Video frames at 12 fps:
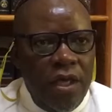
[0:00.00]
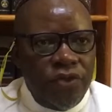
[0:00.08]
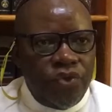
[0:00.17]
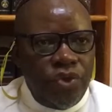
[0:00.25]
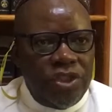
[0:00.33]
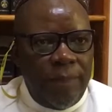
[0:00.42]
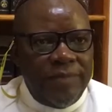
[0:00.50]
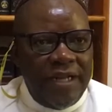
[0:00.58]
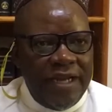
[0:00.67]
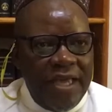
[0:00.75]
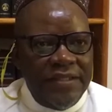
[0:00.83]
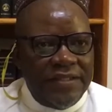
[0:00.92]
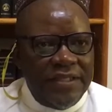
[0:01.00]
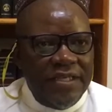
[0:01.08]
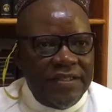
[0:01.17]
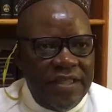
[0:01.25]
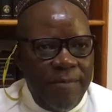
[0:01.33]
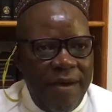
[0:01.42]
So Chapter 9
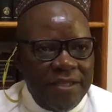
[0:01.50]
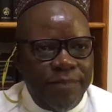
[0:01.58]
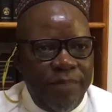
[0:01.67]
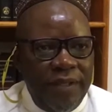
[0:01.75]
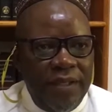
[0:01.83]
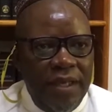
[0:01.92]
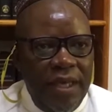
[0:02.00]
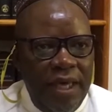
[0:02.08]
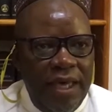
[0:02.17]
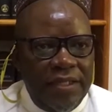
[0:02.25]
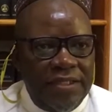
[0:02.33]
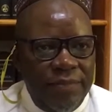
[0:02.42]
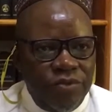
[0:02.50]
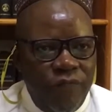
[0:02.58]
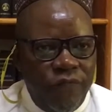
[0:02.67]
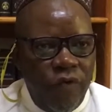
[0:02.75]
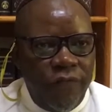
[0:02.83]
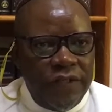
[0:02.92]
says there must be terms
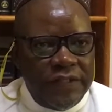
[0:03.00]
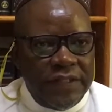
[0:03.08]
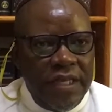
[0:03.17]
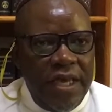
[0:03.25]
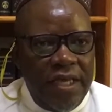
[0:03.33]
of office.